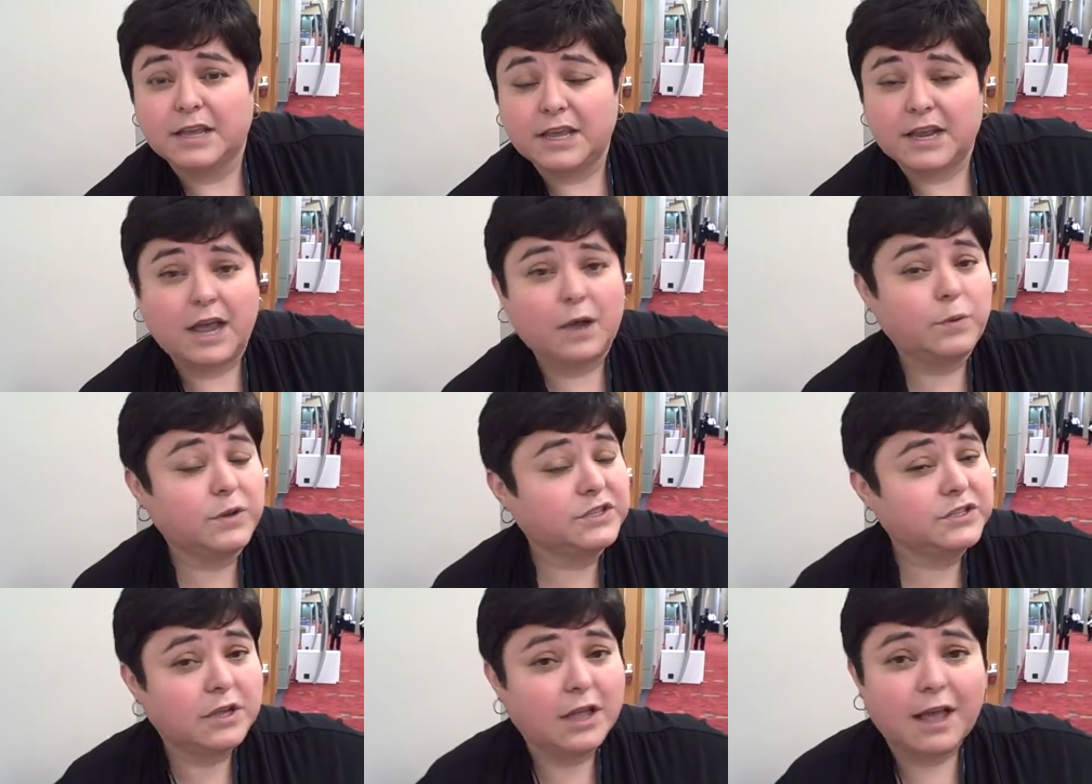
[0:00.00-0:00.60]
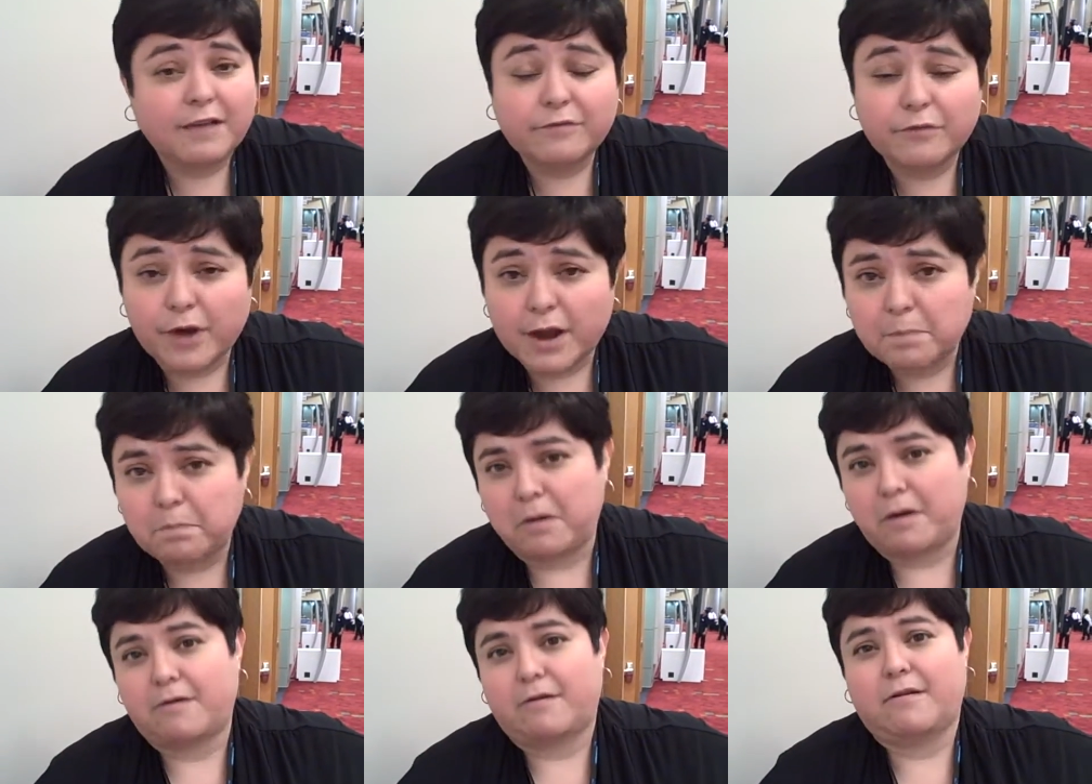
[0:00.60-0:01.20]
You know, we still have
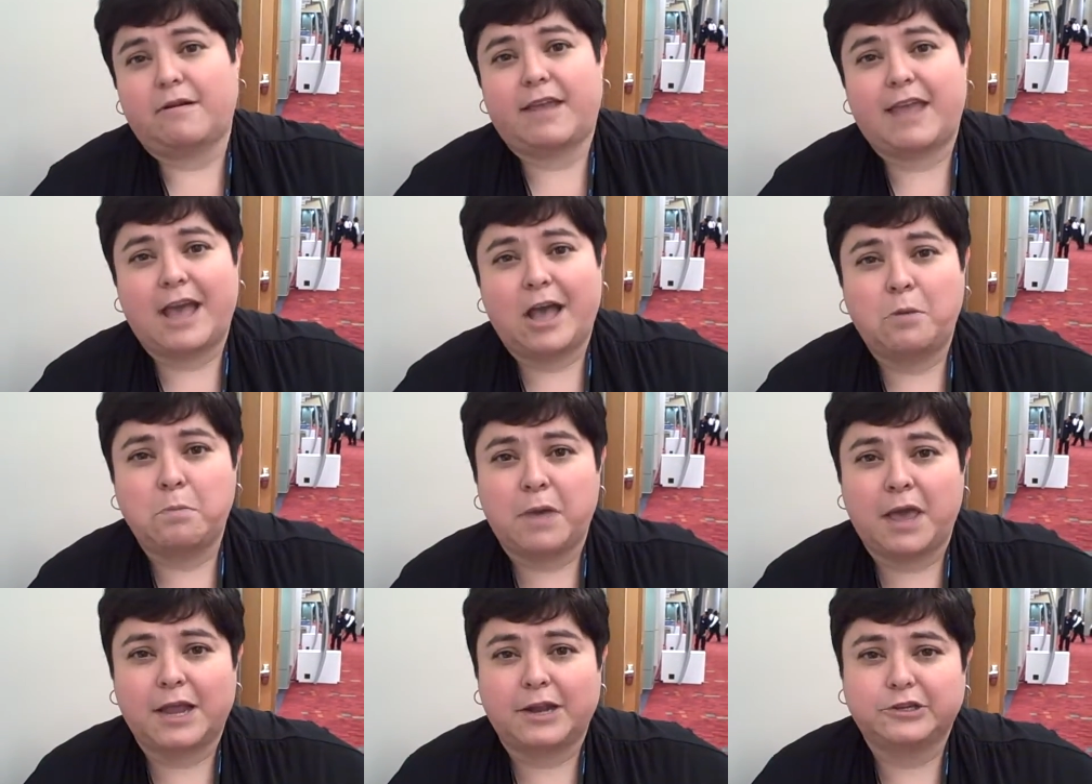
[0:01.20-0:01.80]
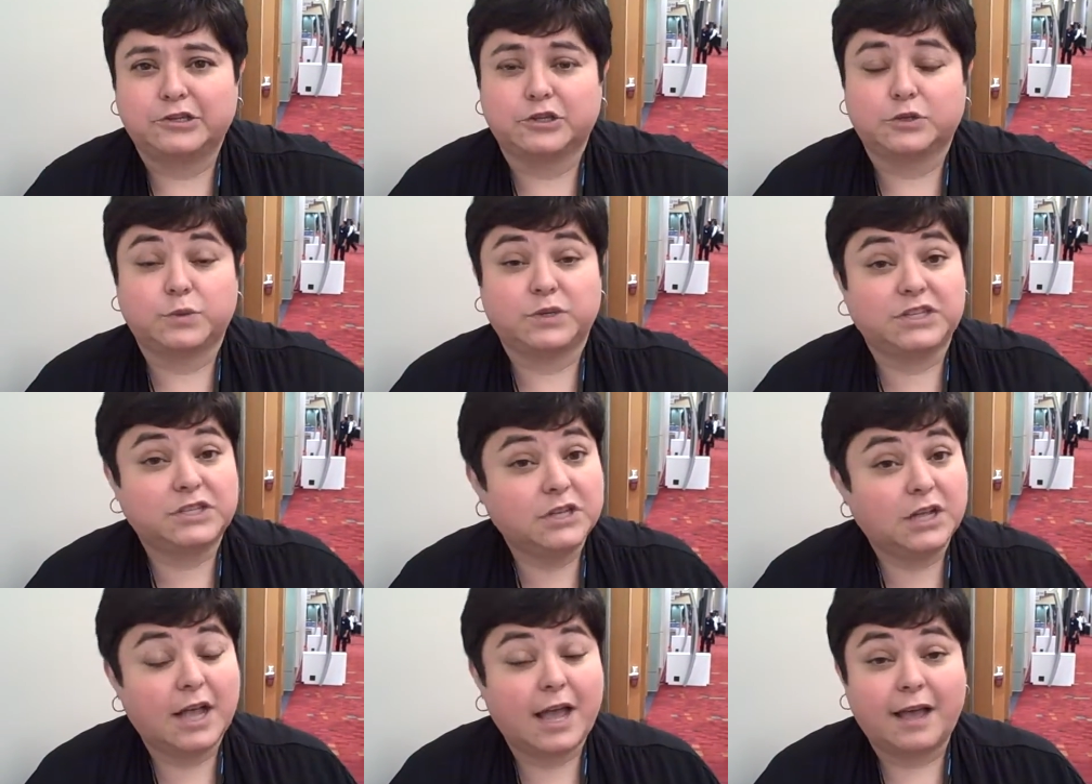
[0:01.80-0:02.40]
great partner account managers, we
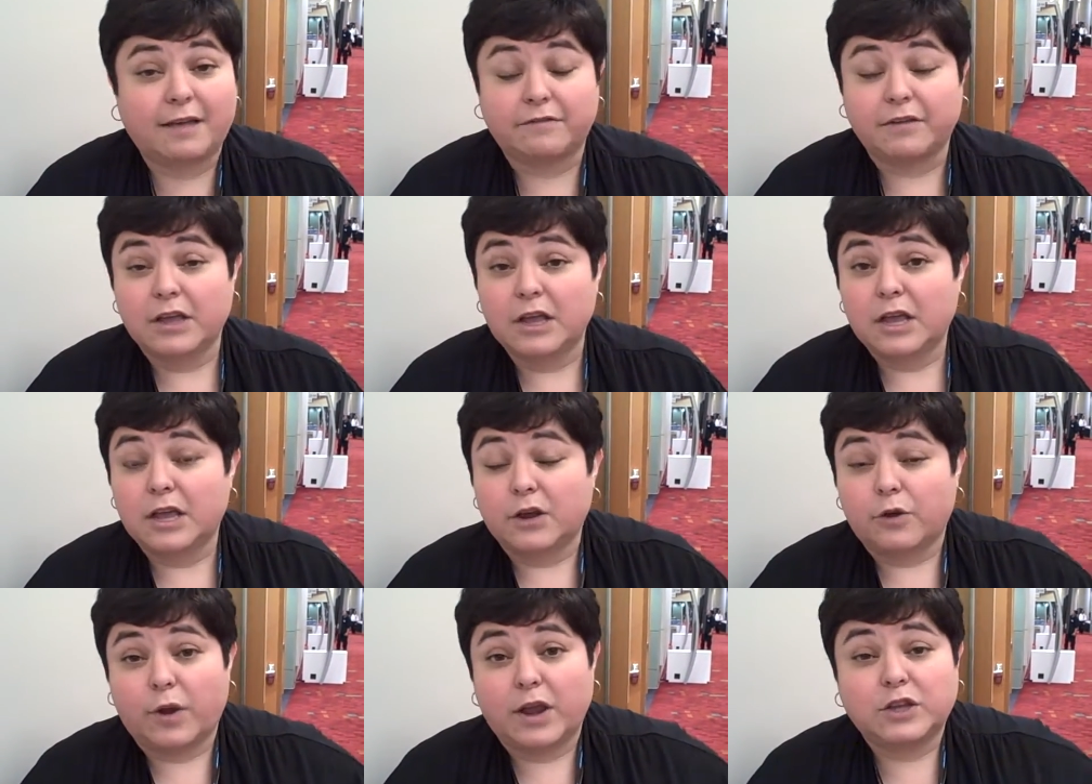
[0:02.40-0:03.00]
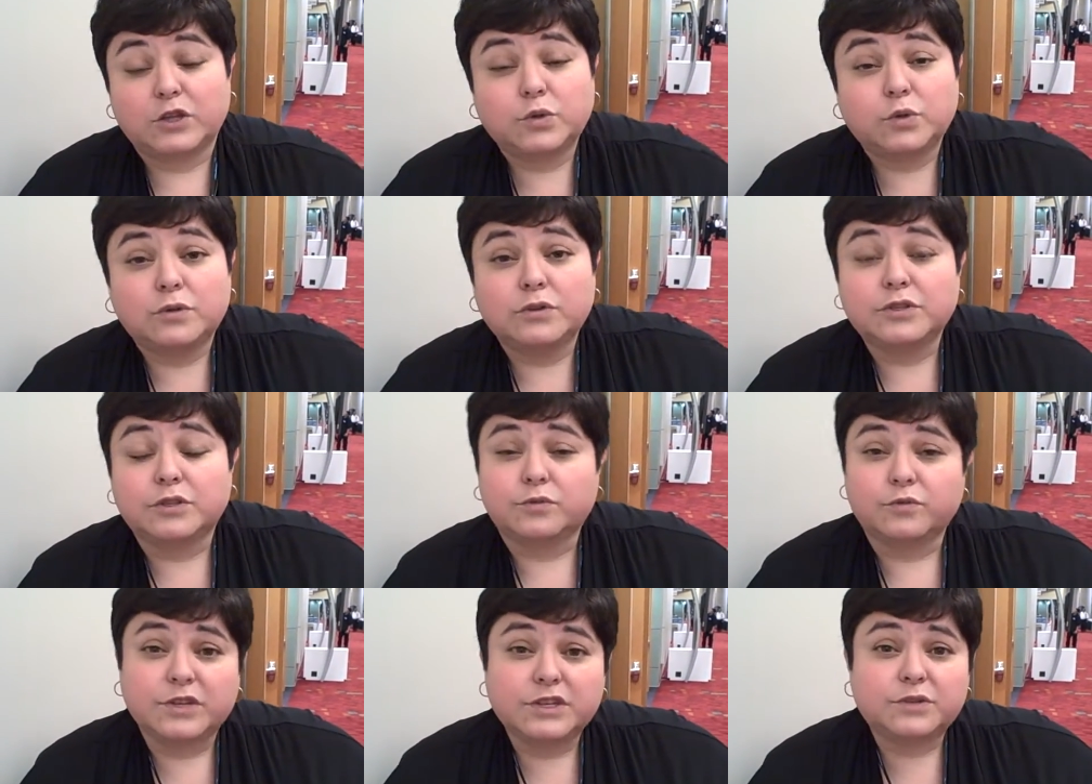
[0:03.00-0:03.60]
still have great
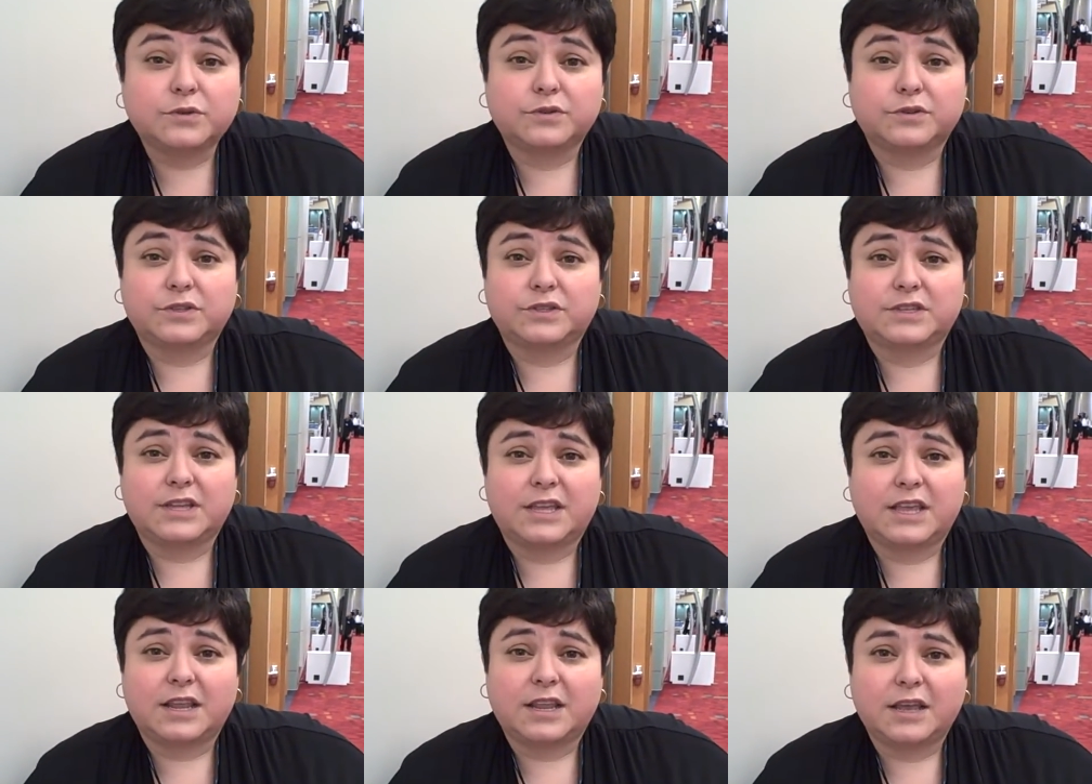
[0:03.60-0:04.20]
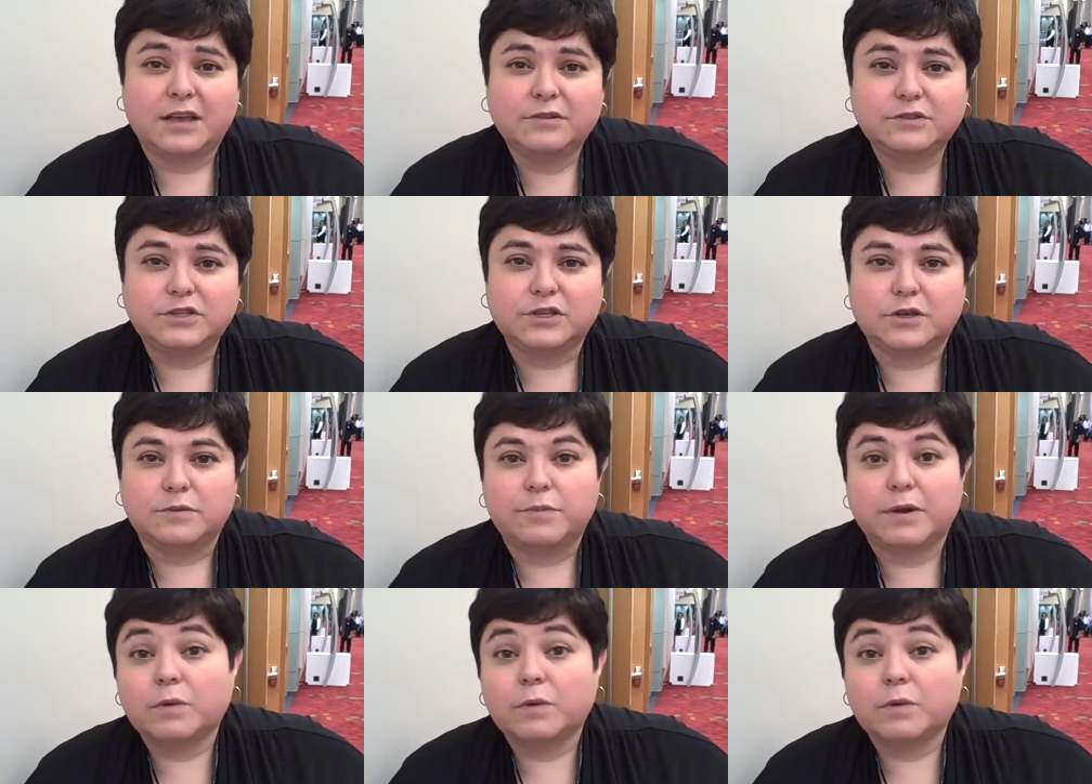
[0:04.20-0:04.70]
tools and resources they can go to,